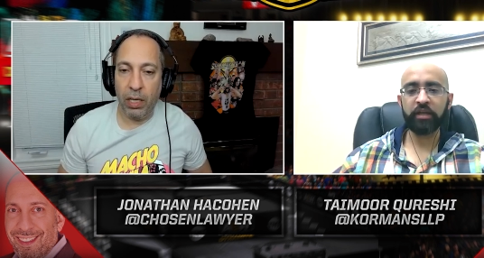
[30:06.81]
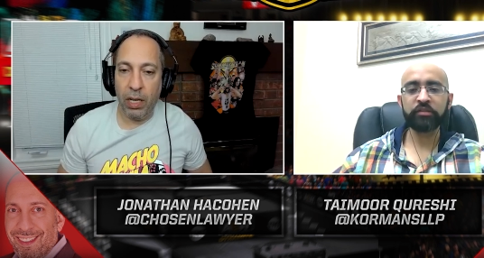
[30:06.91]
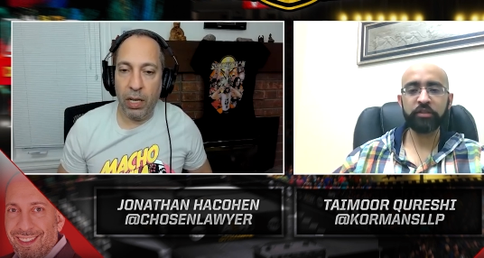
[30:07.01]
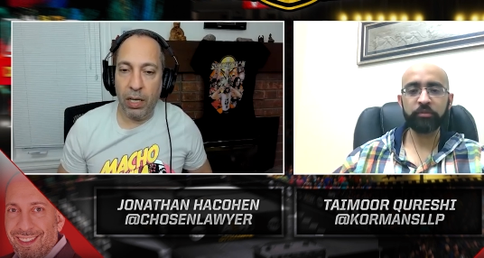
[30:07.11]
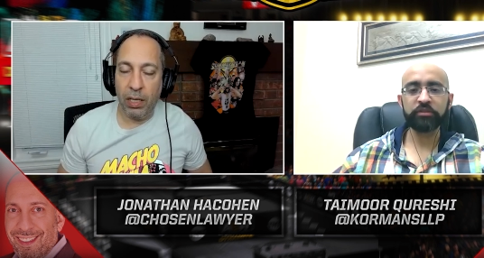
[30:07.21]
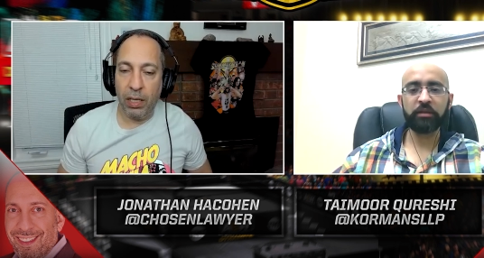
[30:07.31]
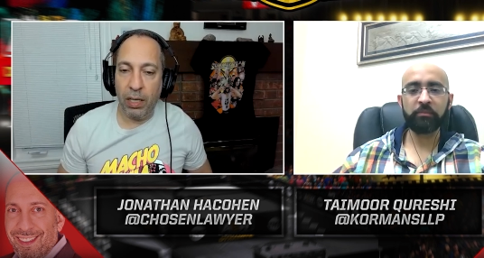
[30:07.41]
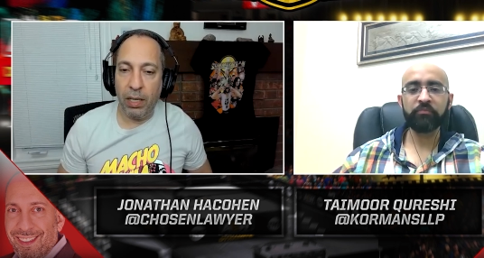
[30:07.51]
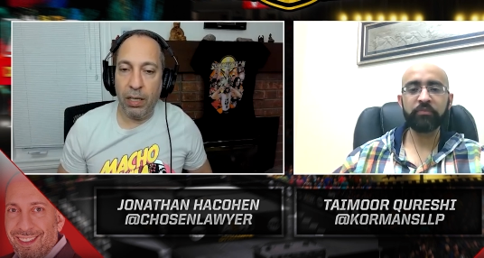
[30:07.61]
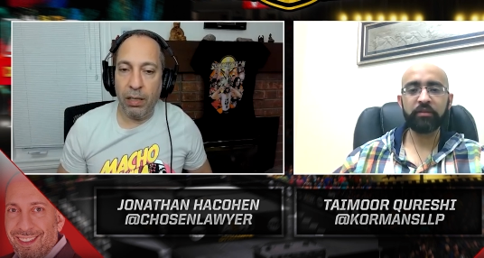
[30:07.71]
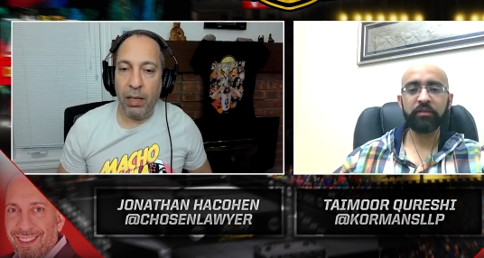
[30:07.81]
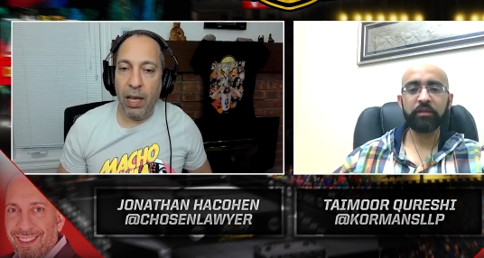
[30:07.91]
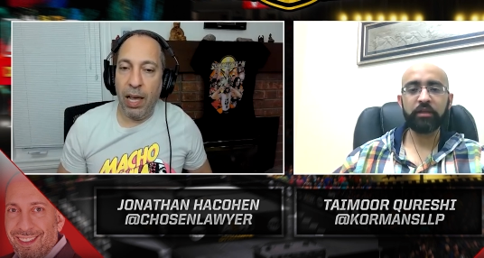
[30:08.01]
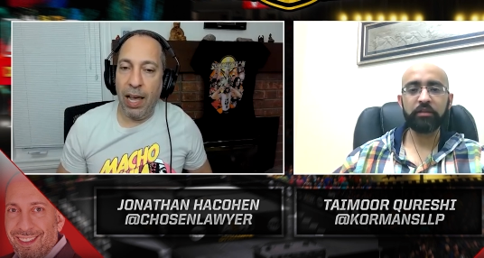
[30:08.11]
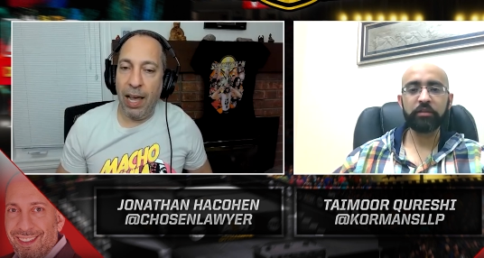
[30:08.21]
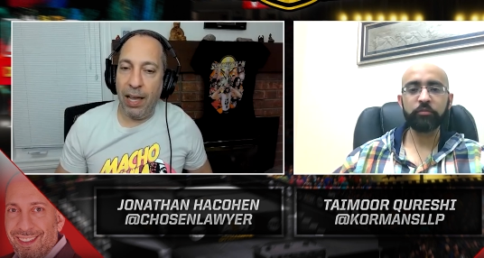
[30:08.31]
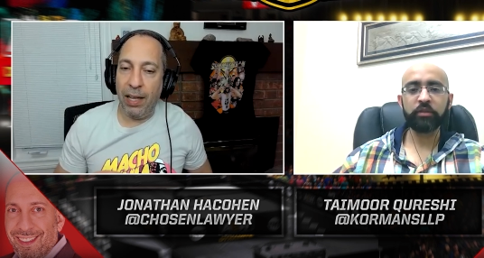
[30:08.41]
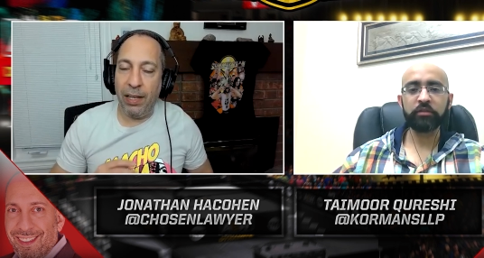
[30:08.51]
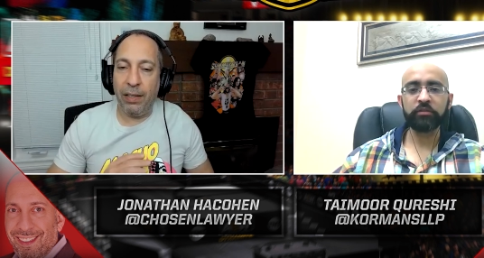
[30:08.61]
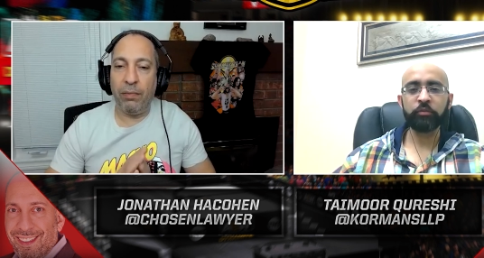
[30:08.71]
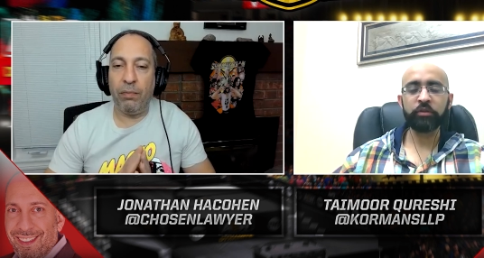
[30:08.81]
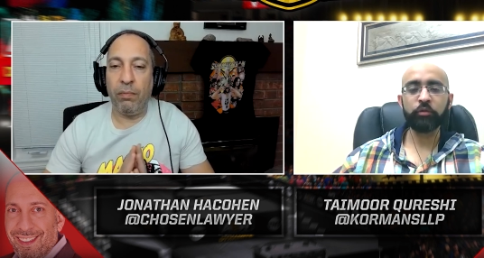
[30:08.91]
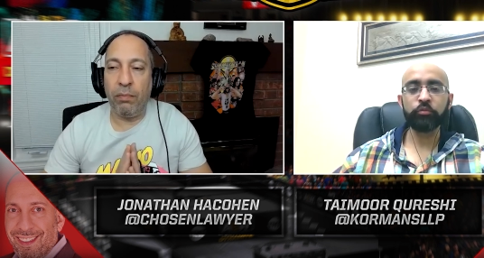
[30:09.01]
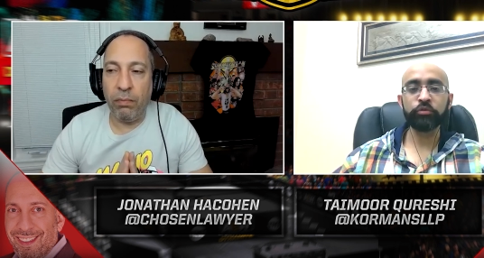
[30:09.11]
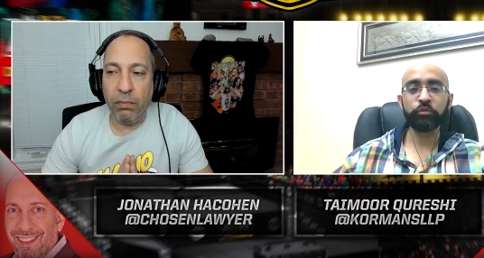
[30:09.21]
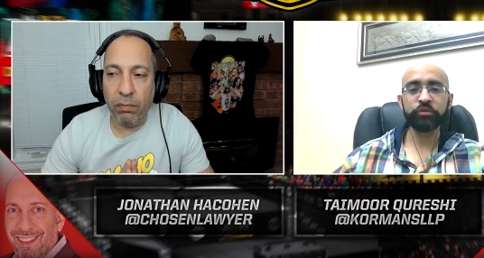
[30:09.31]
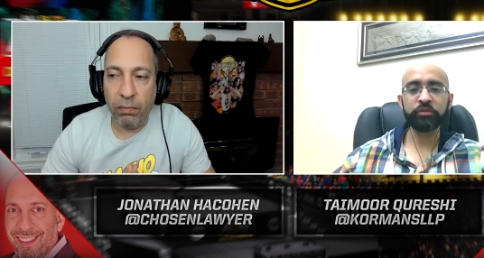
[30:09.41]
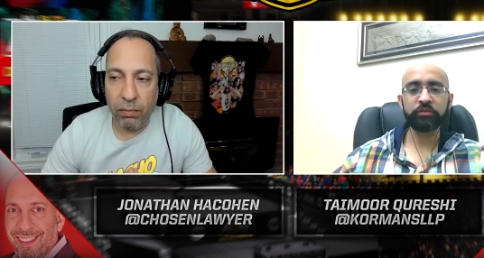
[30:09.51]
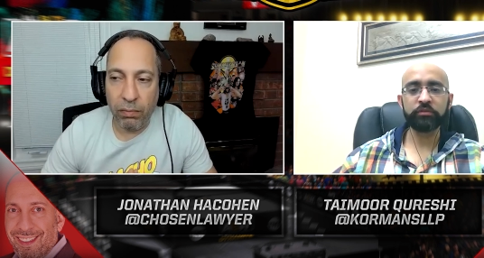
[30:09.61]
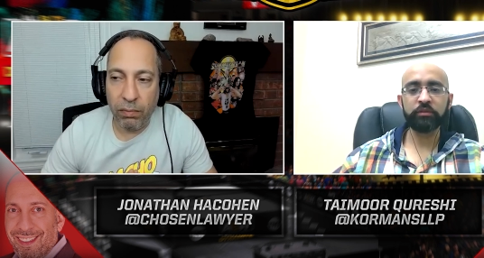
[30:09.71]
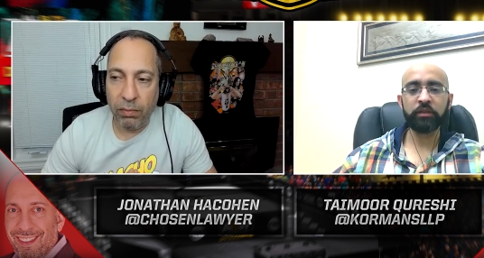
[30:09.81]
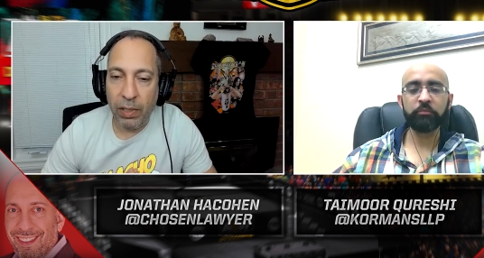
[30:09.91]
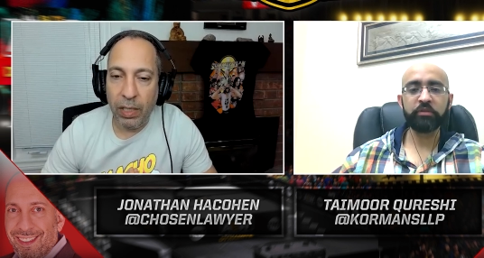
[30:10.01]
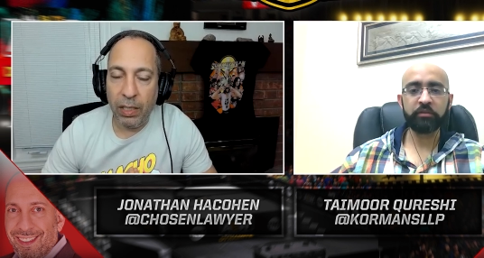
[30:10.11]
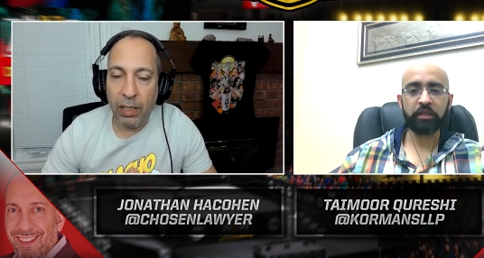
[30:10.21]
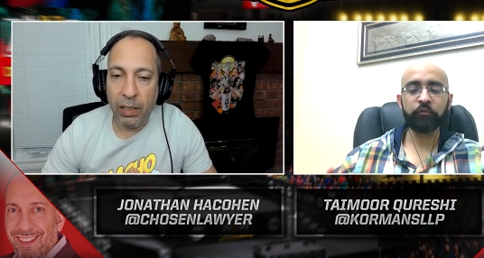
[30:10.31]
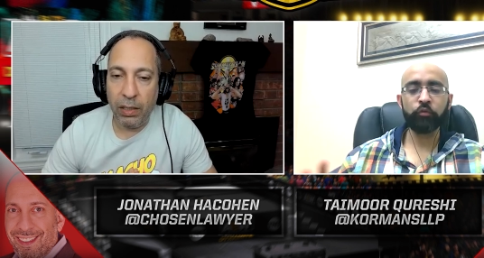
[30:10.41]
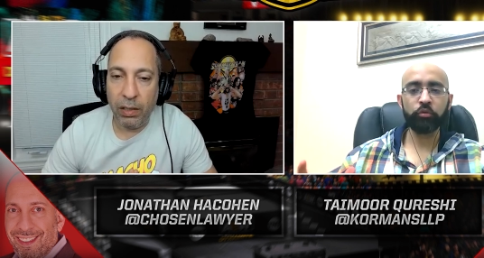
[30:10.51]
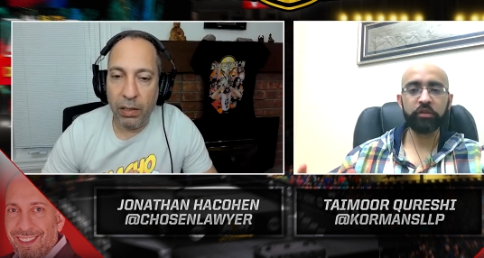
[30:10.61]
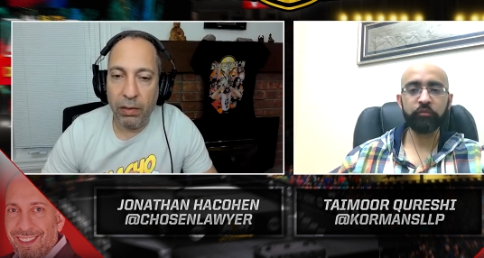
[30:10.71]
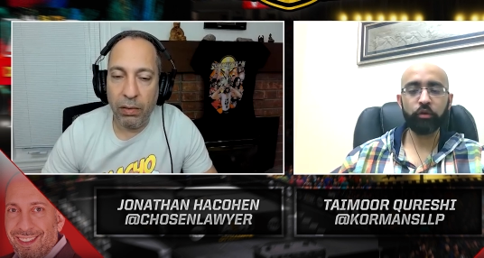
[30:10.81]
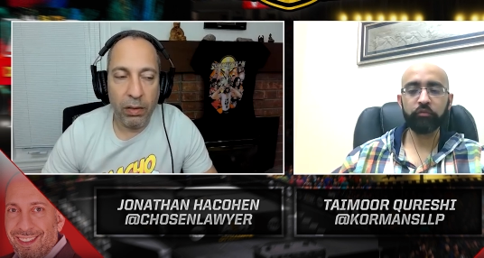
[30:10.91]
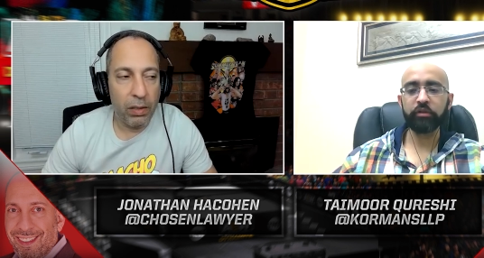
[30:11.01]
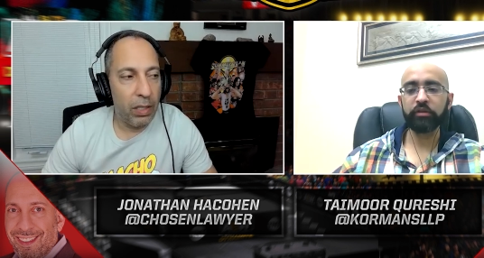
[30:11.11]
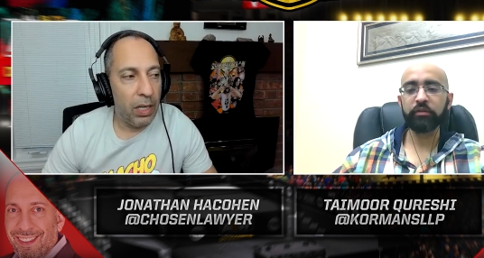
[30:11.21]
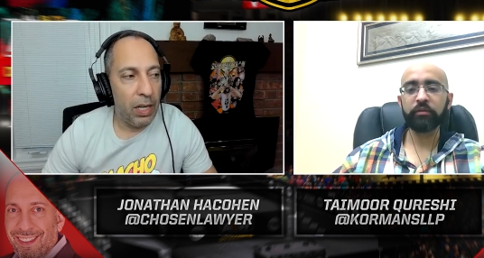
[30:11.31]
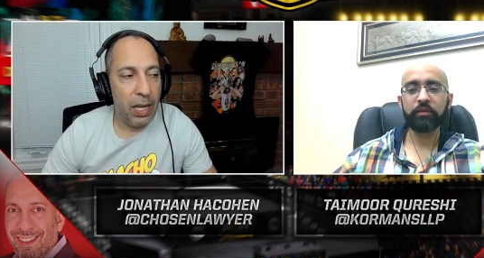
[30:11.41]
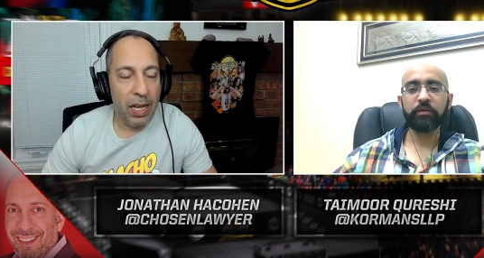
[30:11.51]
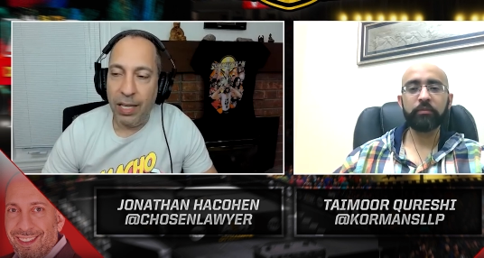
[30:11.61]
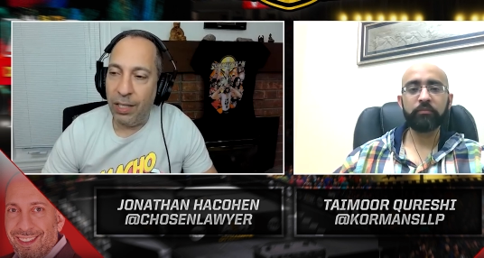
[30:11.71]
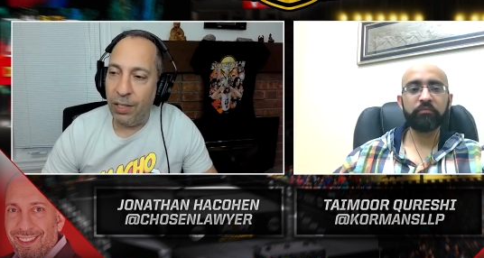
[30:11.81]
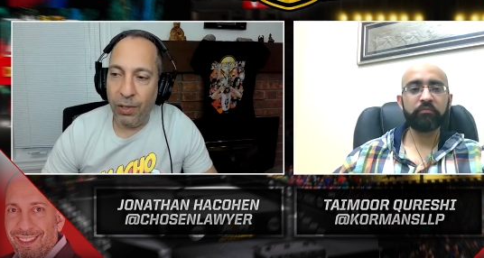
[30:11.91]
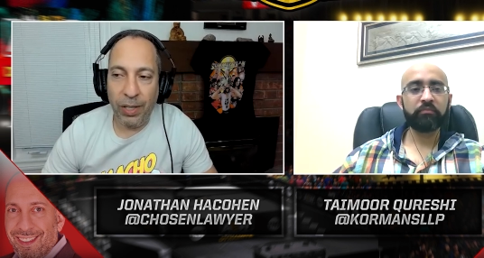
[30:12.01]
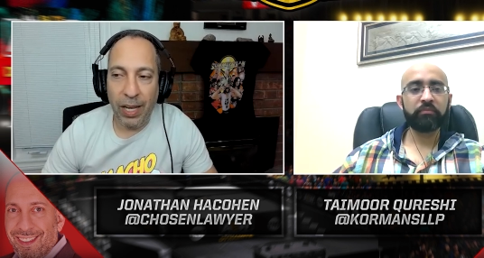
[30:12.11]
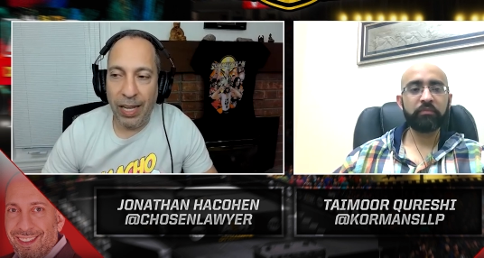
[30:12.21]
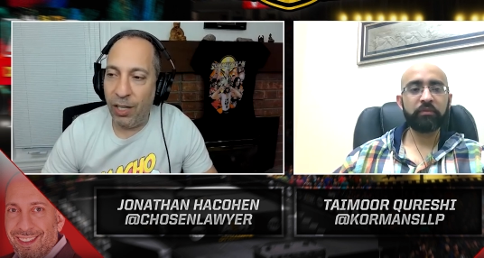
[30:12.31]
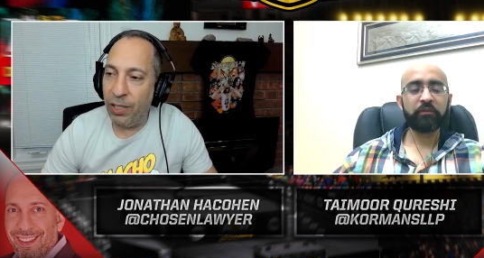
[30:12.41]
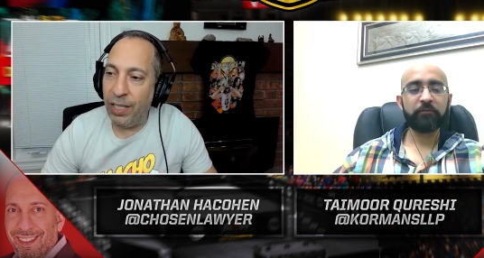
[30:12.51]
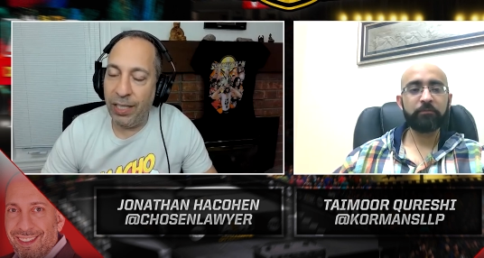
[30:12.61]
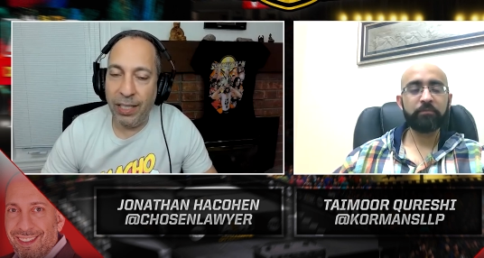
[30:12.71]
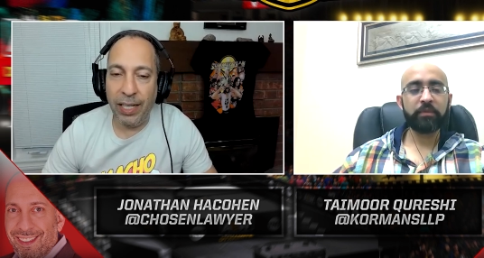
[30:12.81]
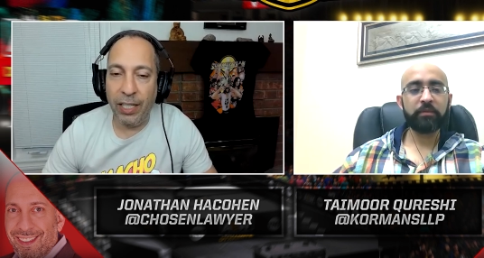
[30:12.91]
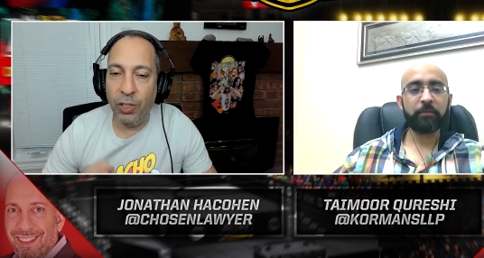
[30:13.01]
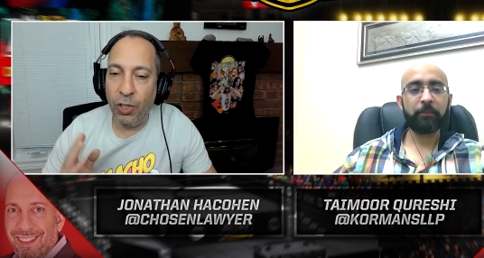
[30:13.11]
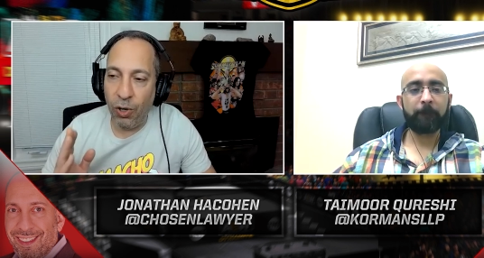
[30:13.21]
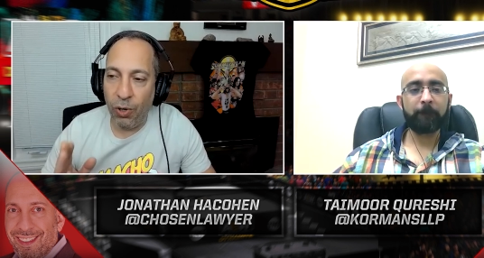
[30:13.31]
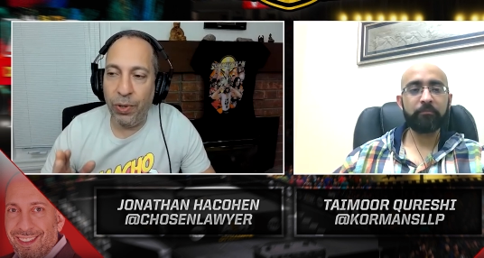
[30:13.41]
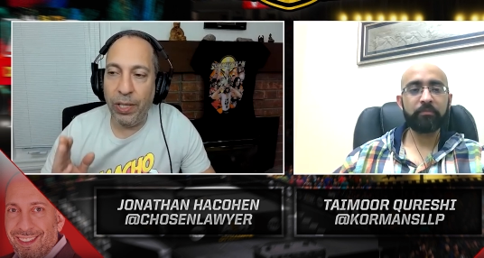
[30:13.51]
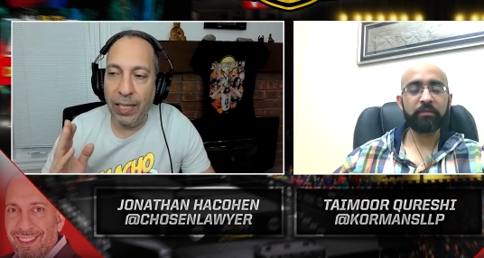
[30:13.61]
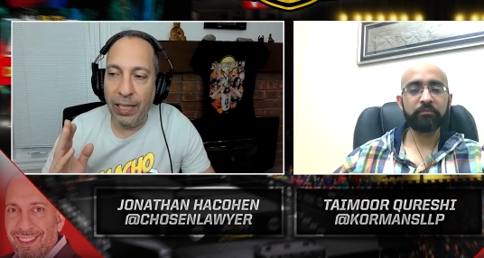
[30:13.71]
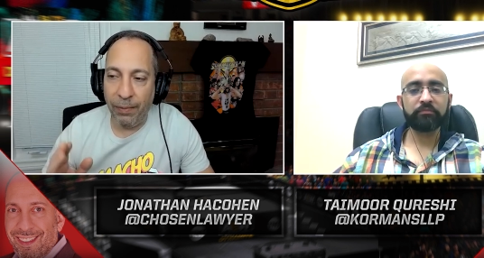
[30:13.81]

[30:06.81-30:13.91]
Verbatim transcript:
Speaker 1: at SummerSlam, at least with the Usos
Speaker 2: being like vocally involved in it. So, and they're teasing it. And you know that they